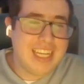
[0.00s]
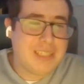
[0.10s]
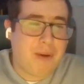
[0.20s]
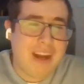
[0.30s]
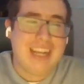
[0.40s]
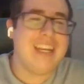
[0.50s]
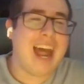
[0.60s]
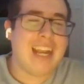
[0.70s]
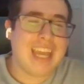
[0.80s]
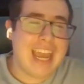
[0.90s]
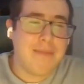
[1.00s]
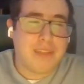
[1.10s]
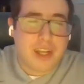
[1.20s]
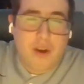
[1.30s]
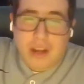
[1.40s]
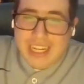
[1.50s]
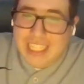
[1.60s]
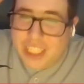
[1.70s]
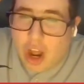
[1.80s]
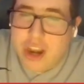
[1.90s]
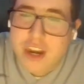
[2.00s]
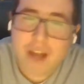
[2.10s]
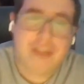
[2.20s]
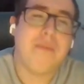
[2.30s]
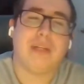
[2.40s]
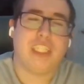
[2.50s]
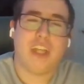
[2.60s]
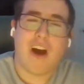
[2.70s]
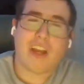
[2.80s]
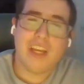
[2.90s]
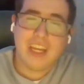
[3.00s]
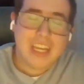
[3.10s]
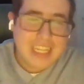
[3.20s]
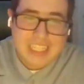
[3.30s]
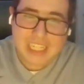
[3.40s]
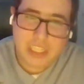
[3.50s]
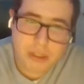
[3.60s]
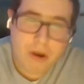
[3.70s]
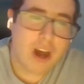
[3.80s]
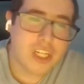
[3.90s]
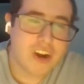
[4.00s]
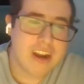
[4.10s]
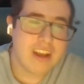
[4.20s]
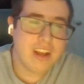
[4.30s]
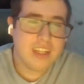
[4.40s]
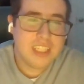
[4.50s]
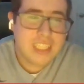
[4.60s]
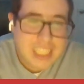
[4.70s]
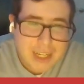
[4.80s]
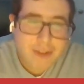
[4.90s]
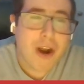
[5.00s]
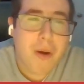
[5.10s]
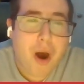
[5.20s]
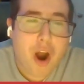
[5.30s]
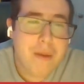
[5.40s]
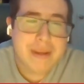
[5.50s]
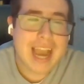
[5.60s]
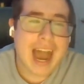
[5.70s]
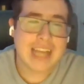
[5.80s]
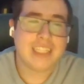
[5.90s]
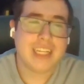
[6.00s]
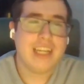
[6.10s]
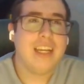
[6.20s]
He's played in 9 games. He's done nothing but suck. He's hit 200, zero RBIs.